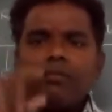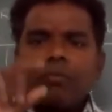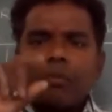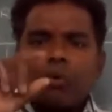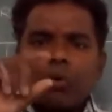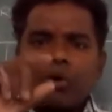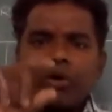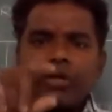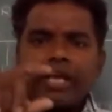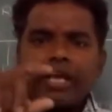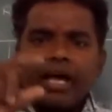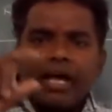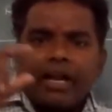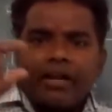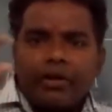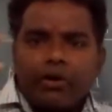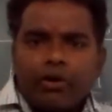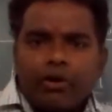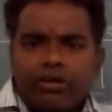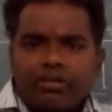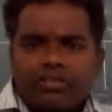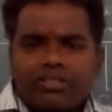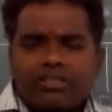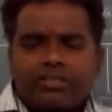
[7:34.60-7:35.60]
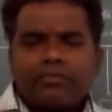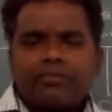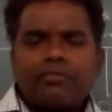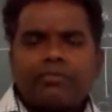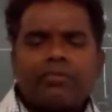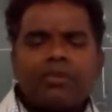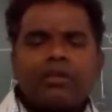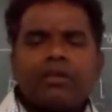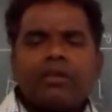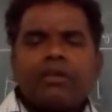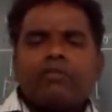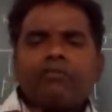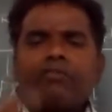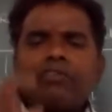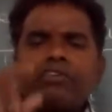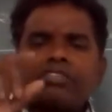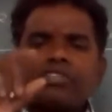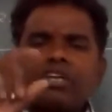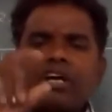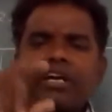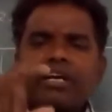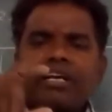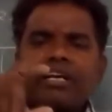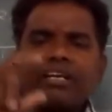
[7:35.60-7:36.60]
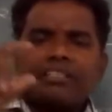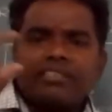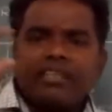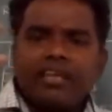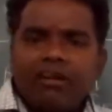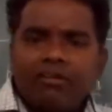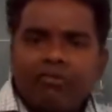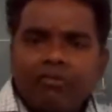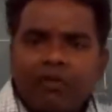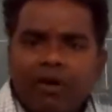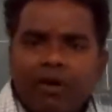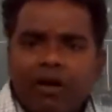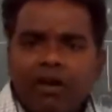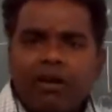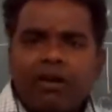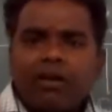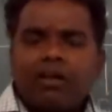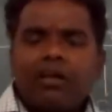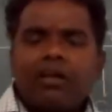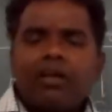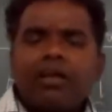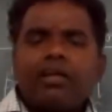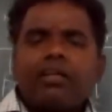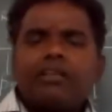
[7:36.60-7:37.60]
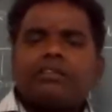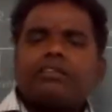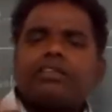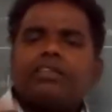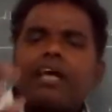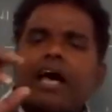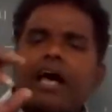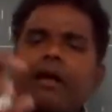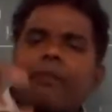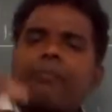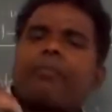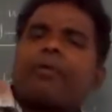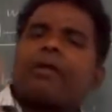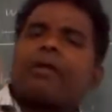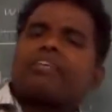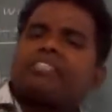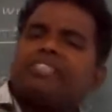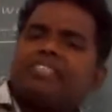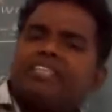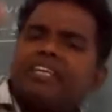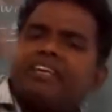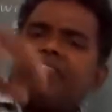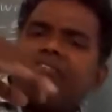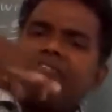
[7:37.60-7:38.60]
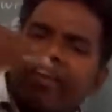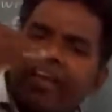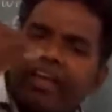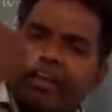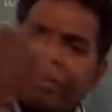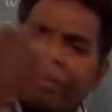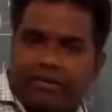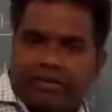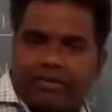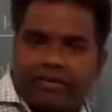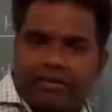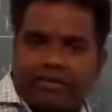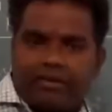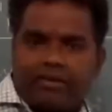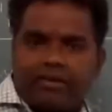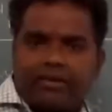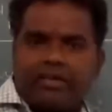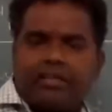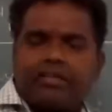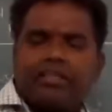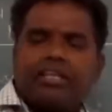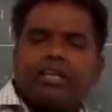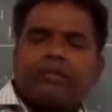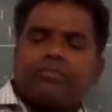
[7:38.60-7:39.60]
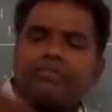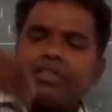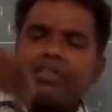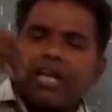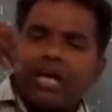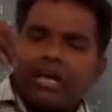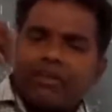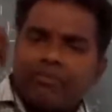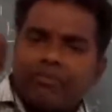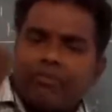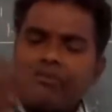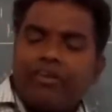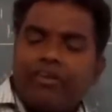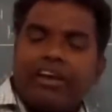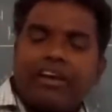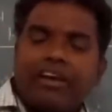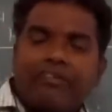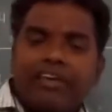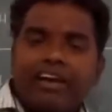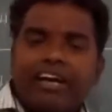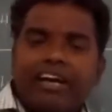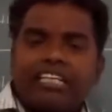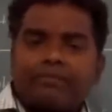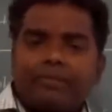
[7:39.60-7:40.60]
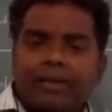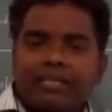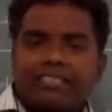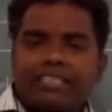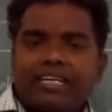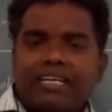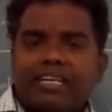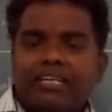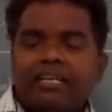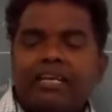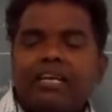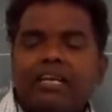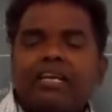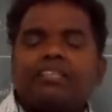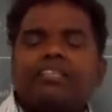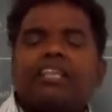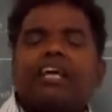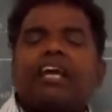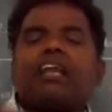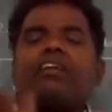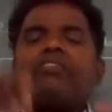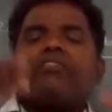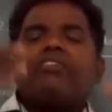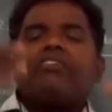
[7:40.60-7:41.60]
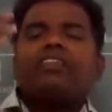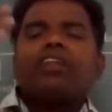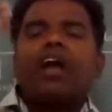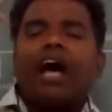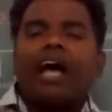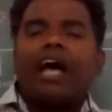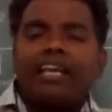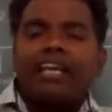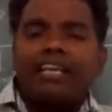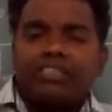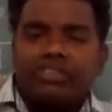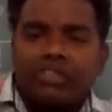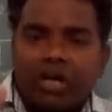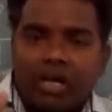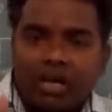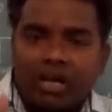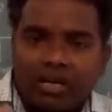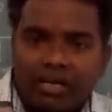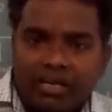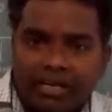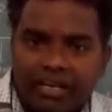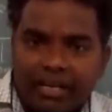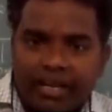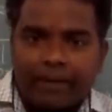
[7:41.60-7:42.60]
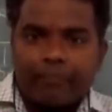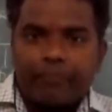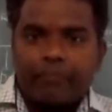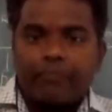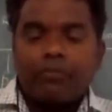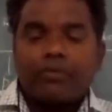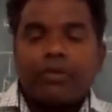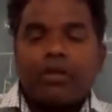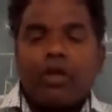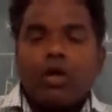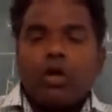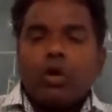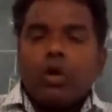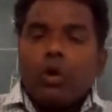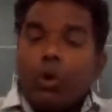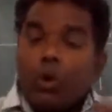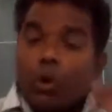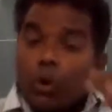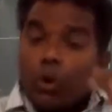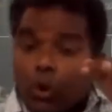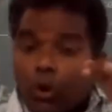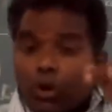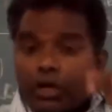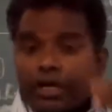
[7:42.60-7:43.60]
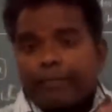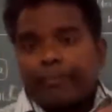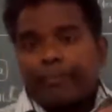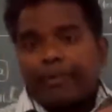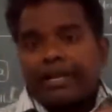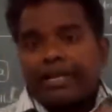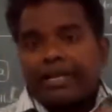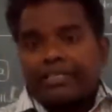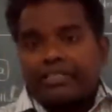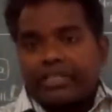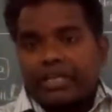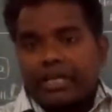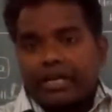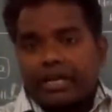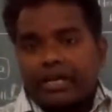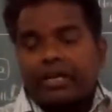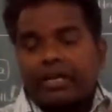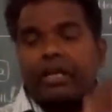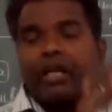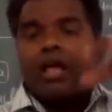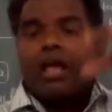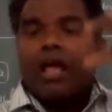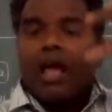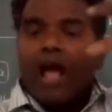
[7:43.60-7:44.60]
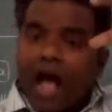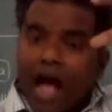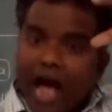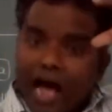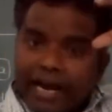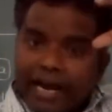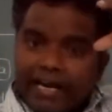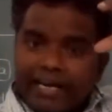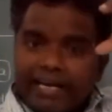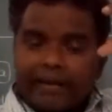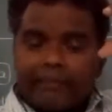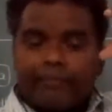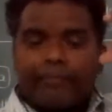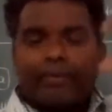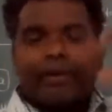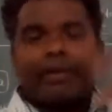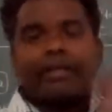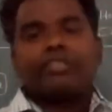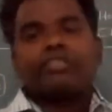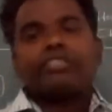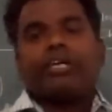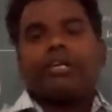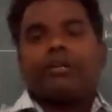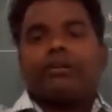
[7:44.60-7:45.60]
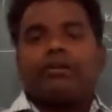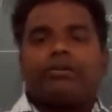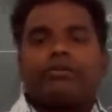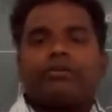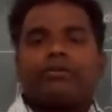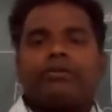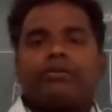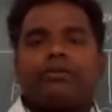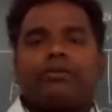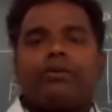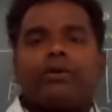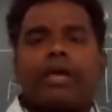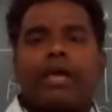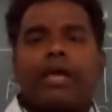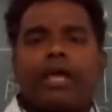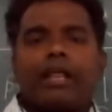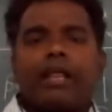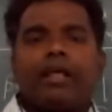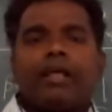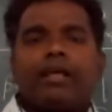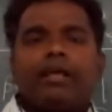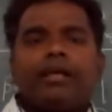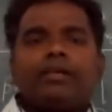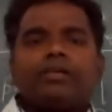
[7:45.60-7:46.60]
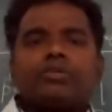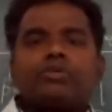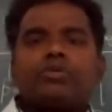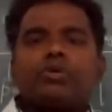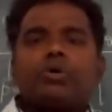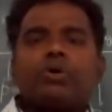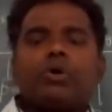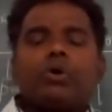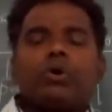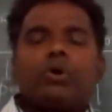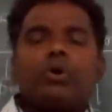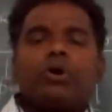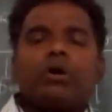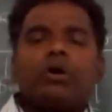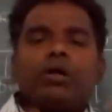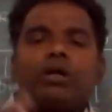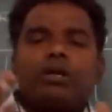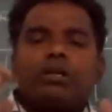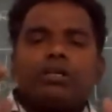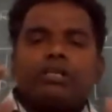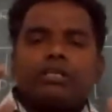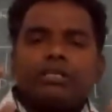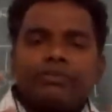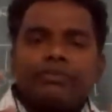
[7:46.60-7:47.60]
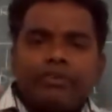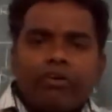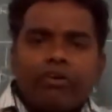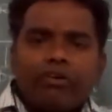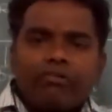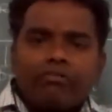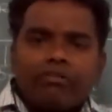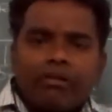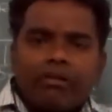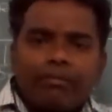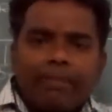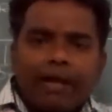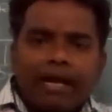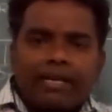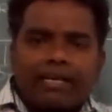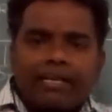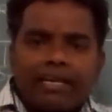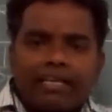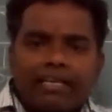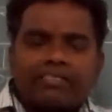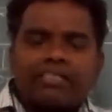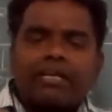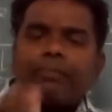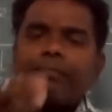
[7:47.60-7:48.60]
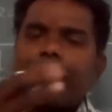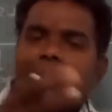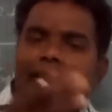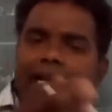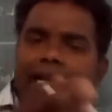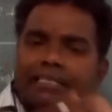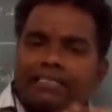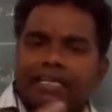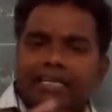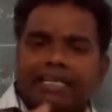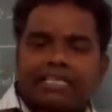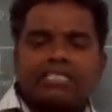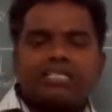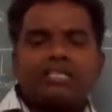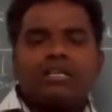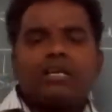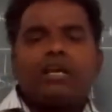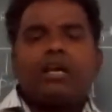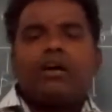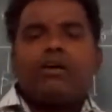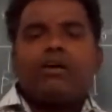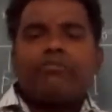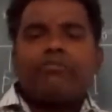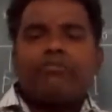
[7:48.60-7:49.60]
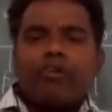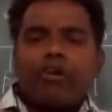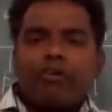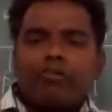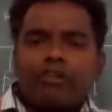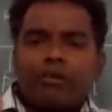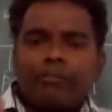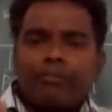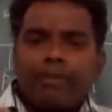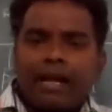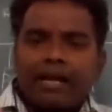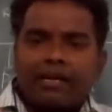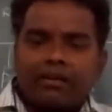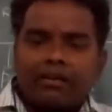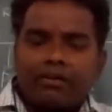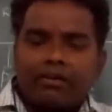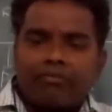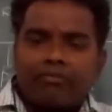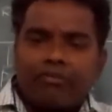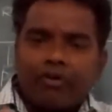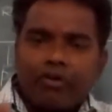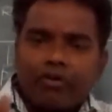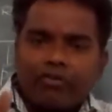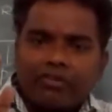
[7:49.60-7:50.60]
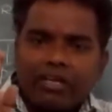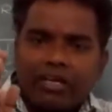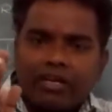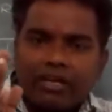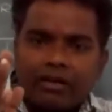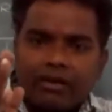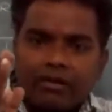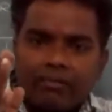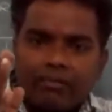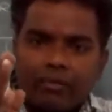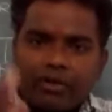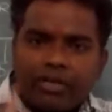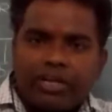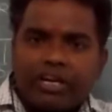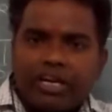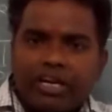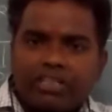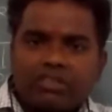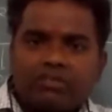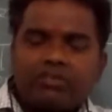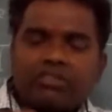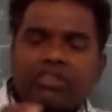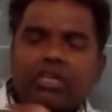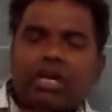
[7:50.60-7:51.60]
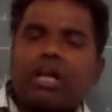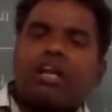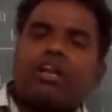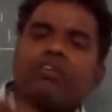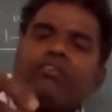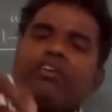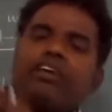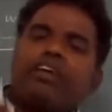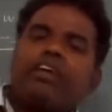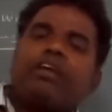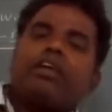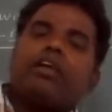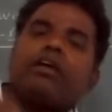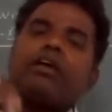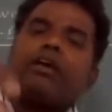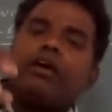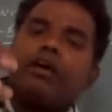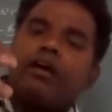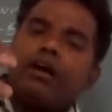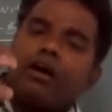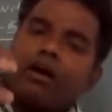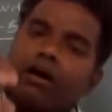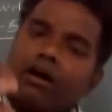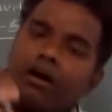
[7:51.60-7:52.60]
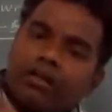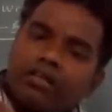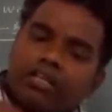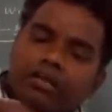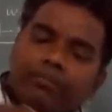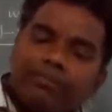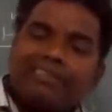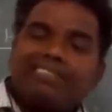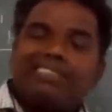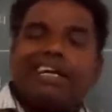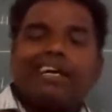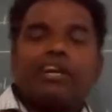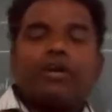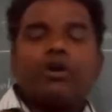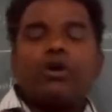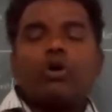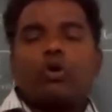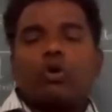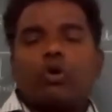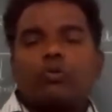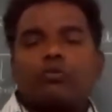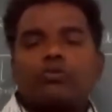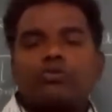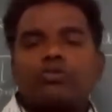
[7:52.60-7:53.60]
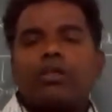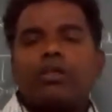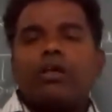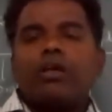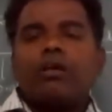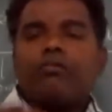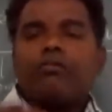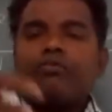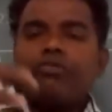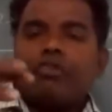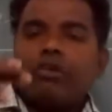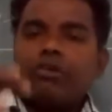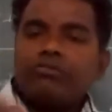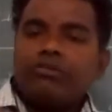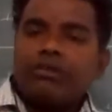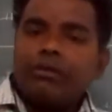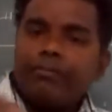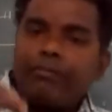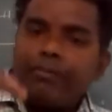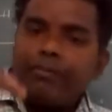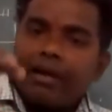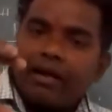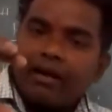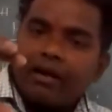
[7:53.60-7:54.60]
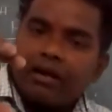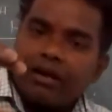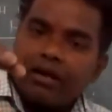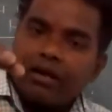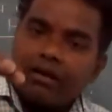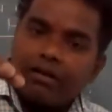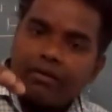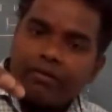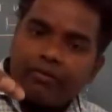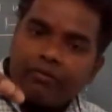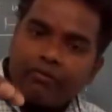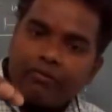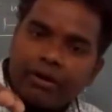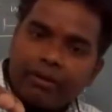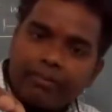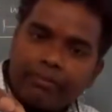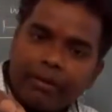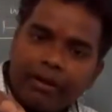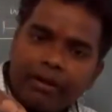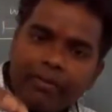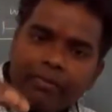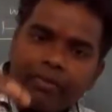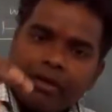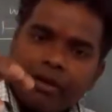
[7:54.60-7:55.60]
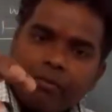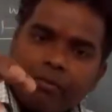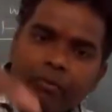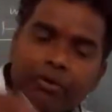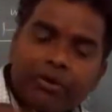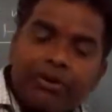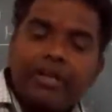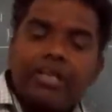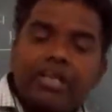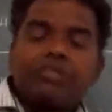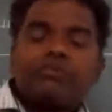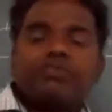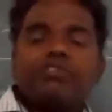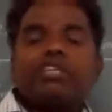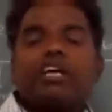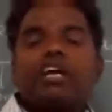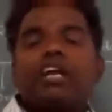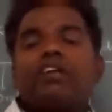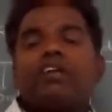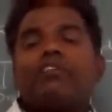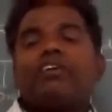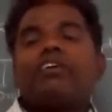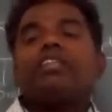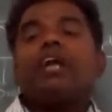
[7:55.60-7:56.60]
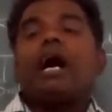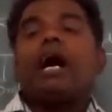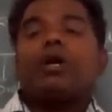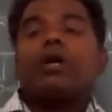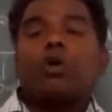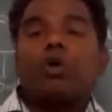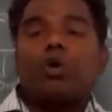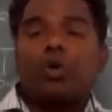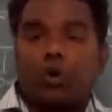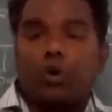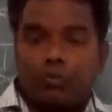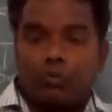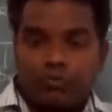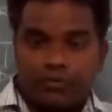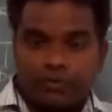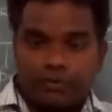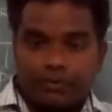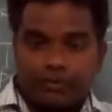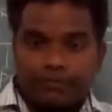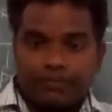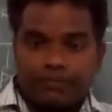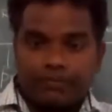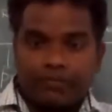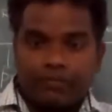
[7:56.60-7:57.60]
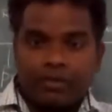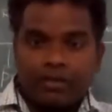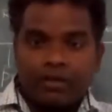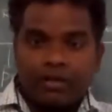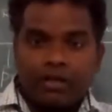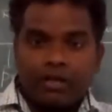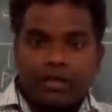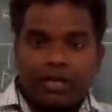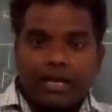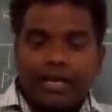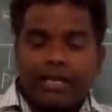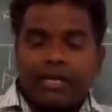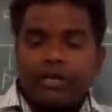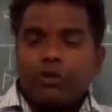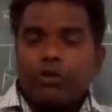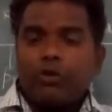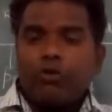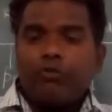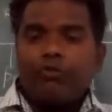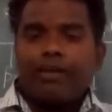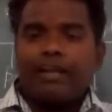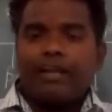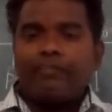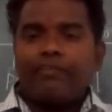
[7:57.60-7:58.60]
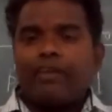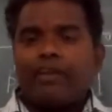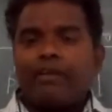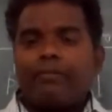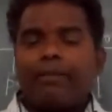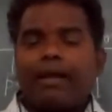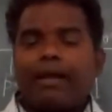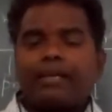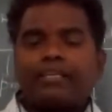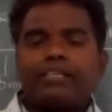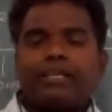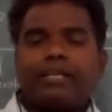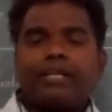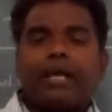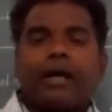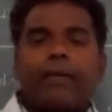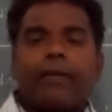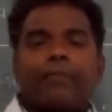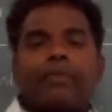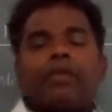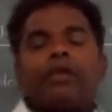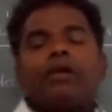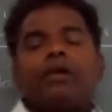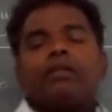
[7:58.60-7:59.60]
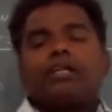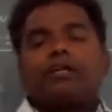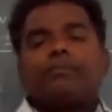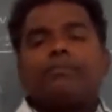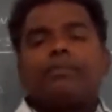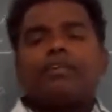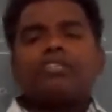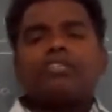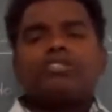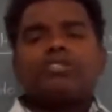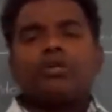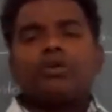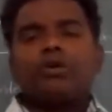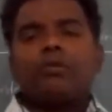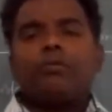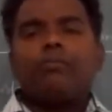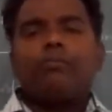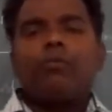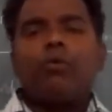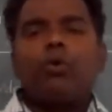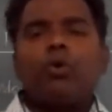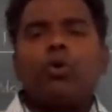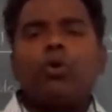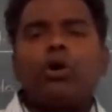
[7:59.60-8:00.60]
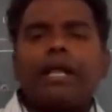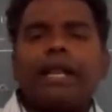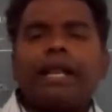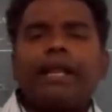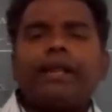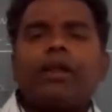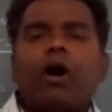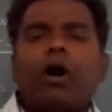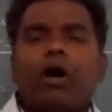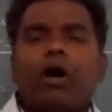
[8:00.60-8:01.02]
prokaryotes which contain cell wall. They are present in where? That they are where it is present. They are living in high salinity, low temperature, high temperature. Okay, so few of the bacteria are parasites. Few of the monerans which are living, that means heterotrophs. Few of the monerans which are living in the autotrophs. Like you know very well bacteria. That means blue-green